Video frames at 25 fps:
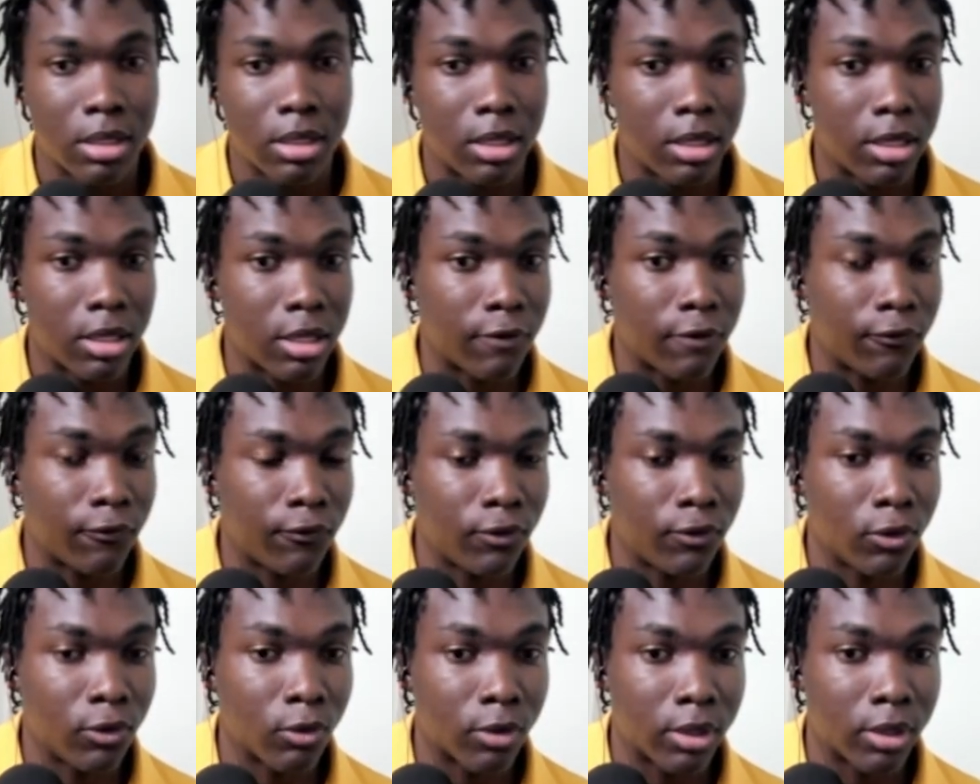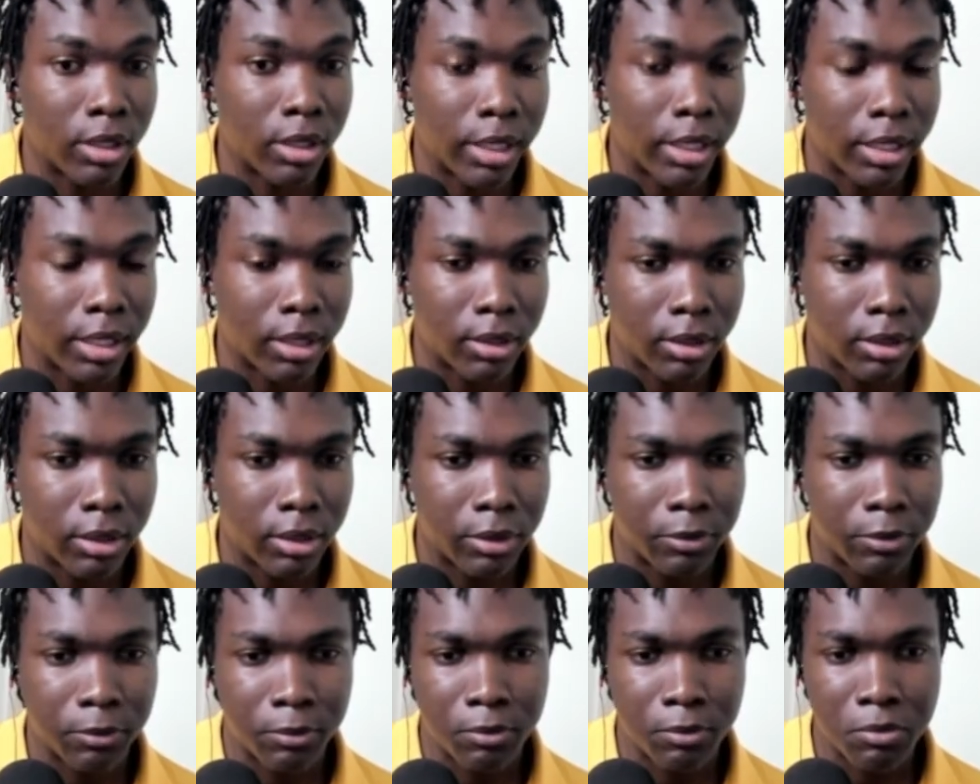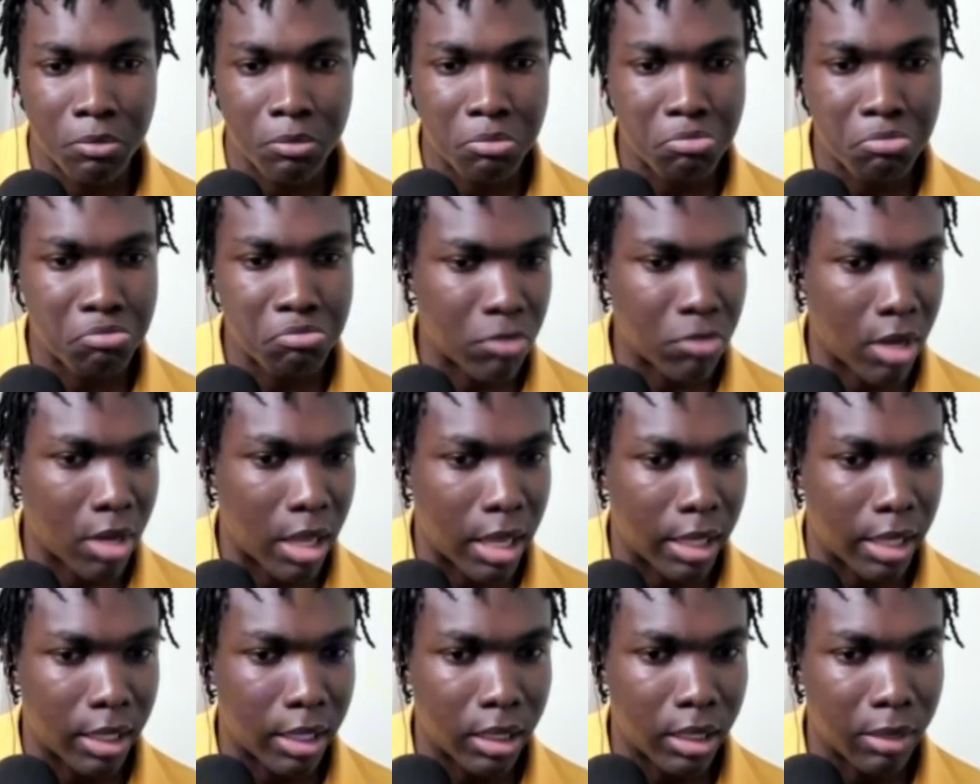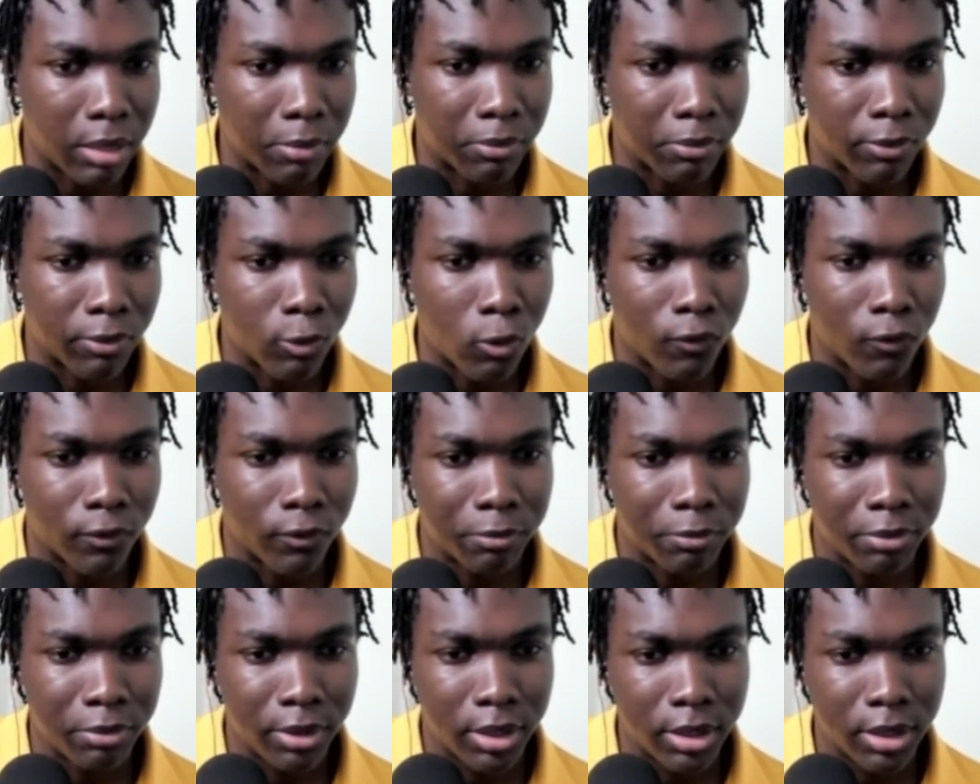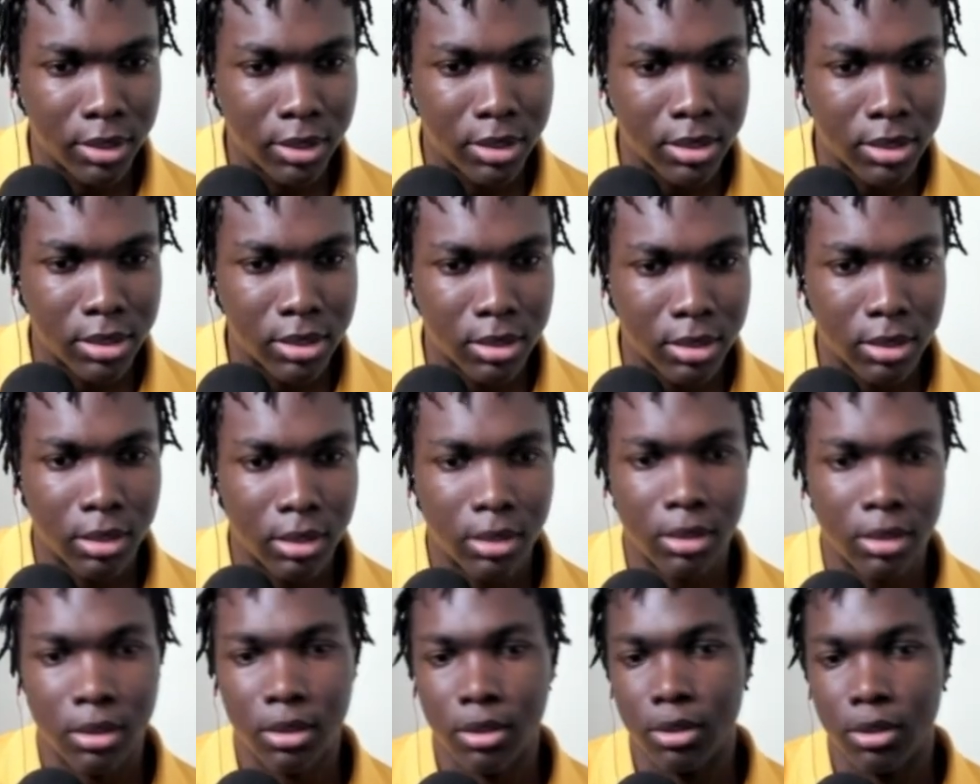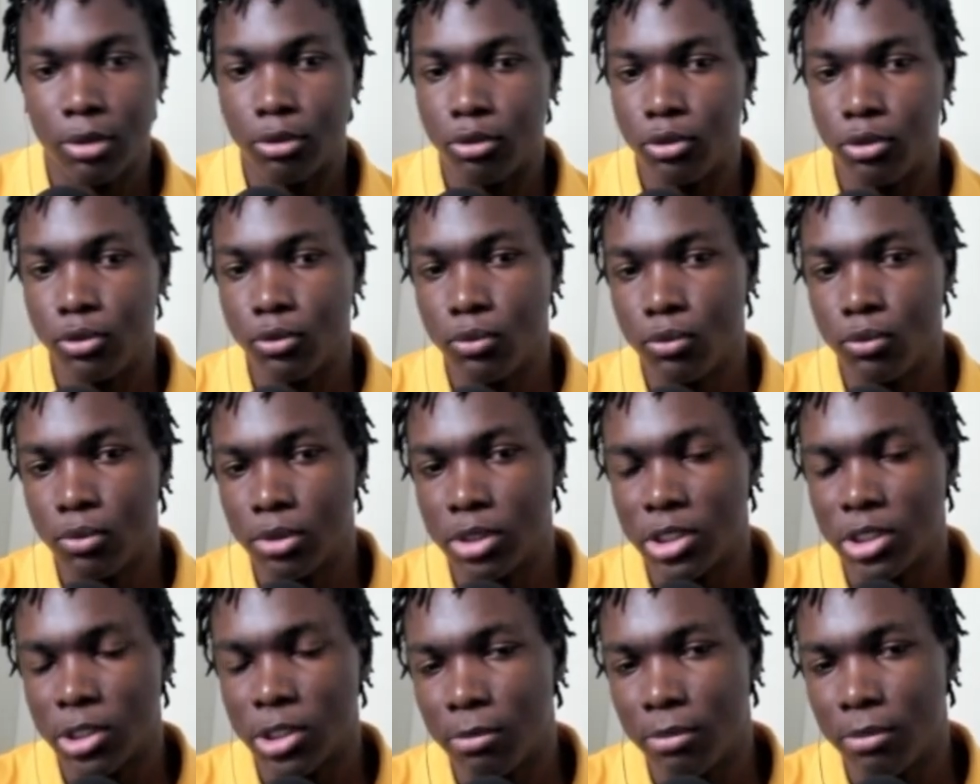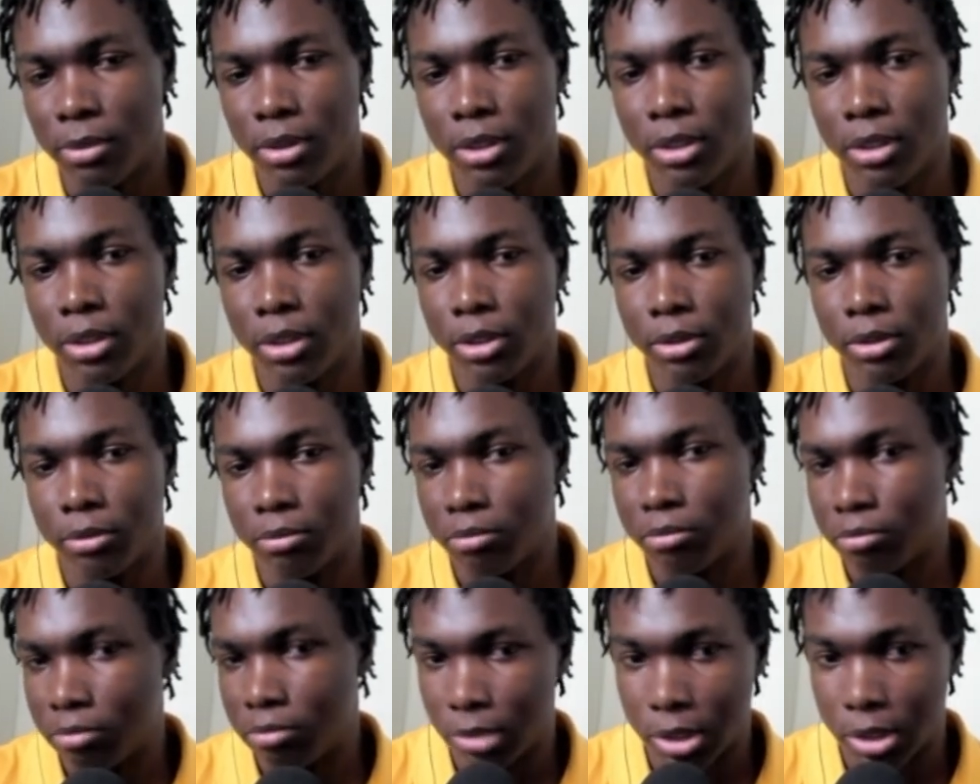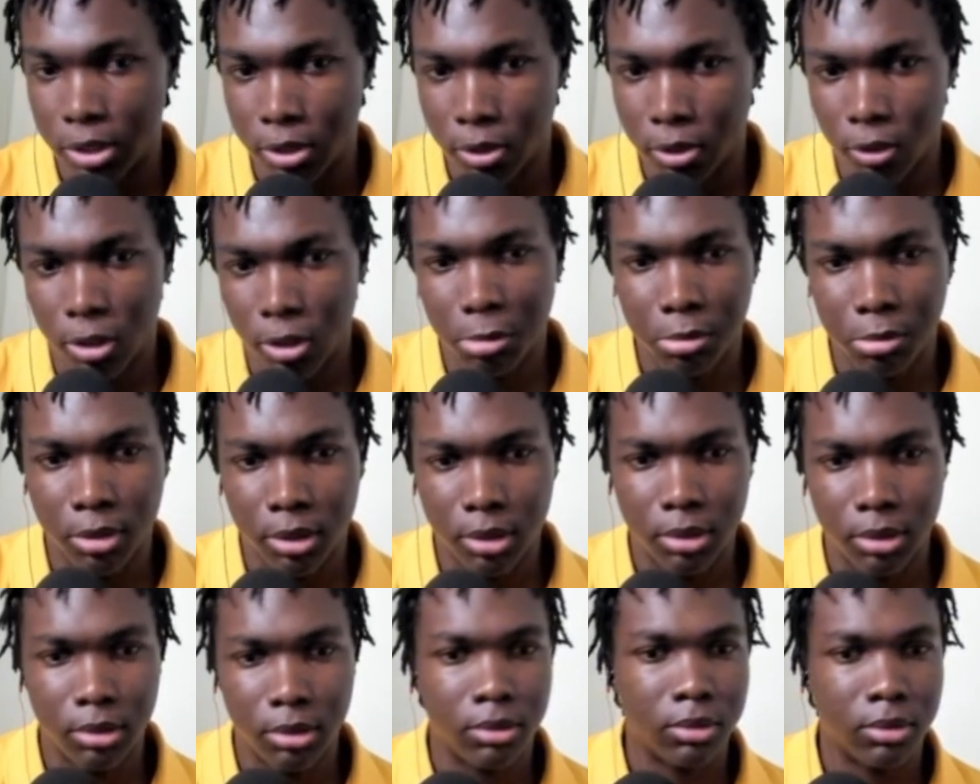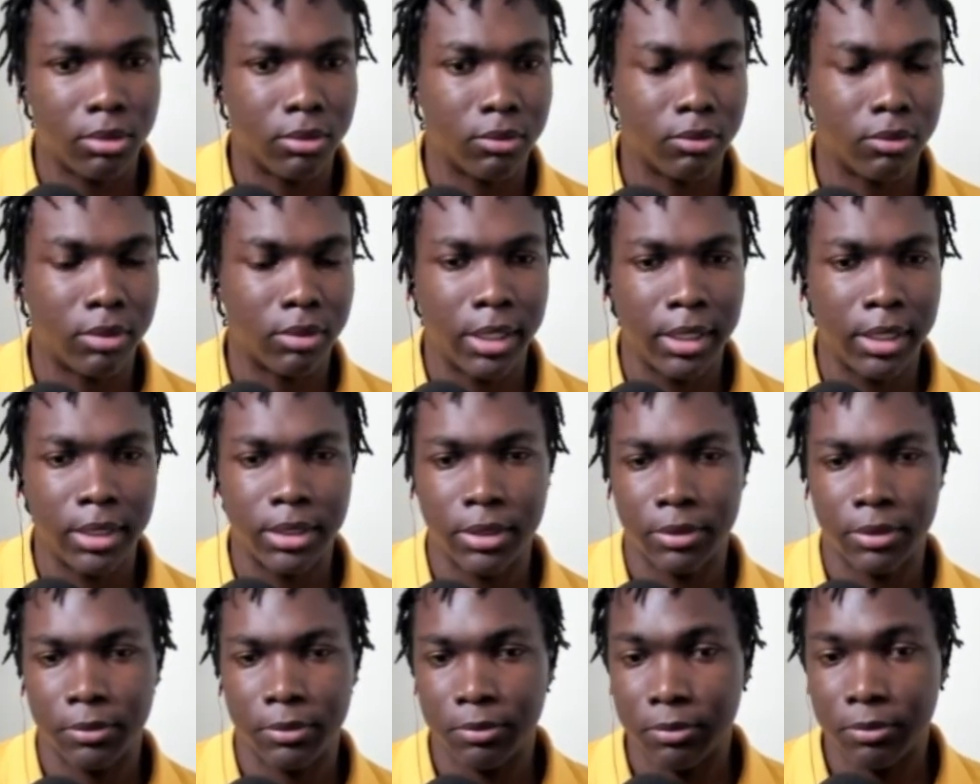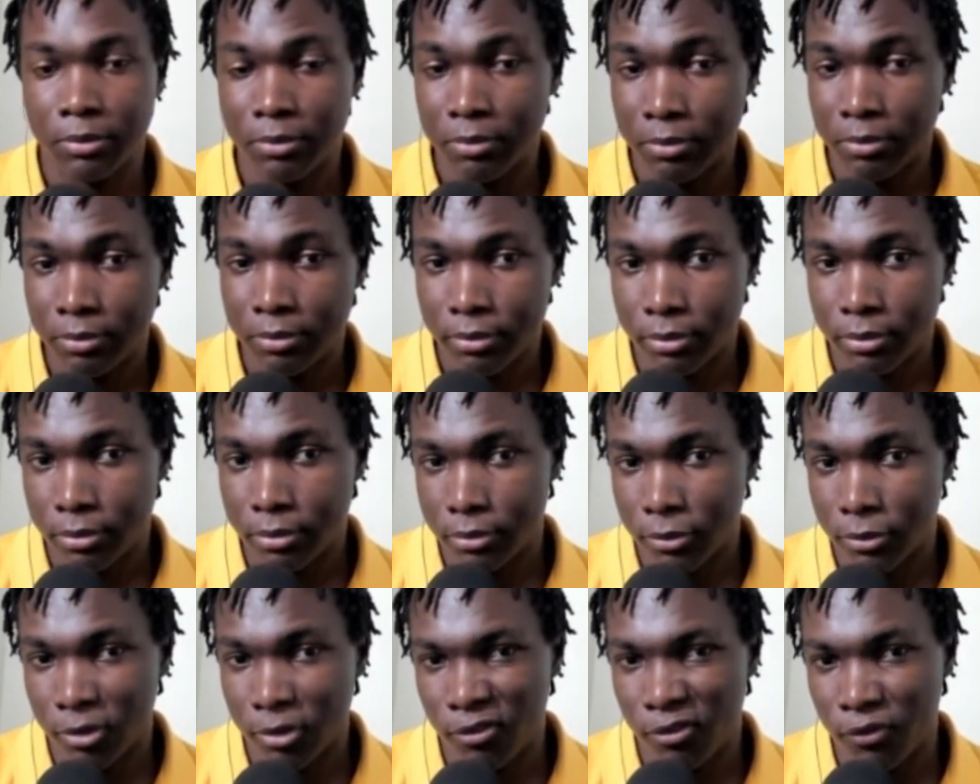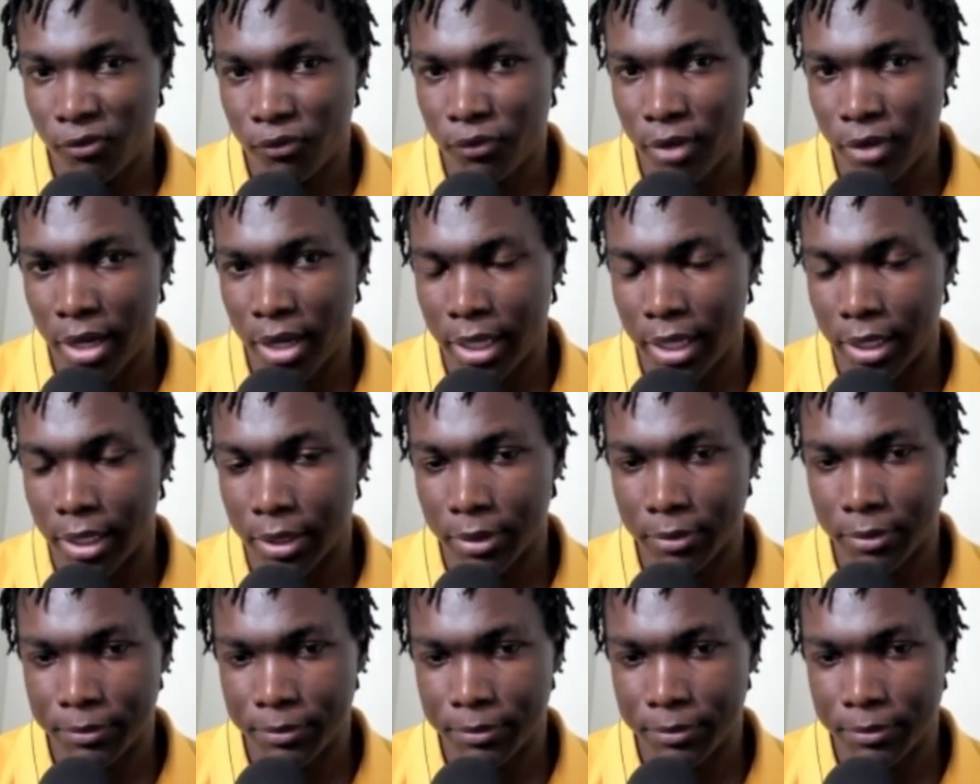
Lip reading: If you are like, I can improve a piece, do something normal, right? Fine.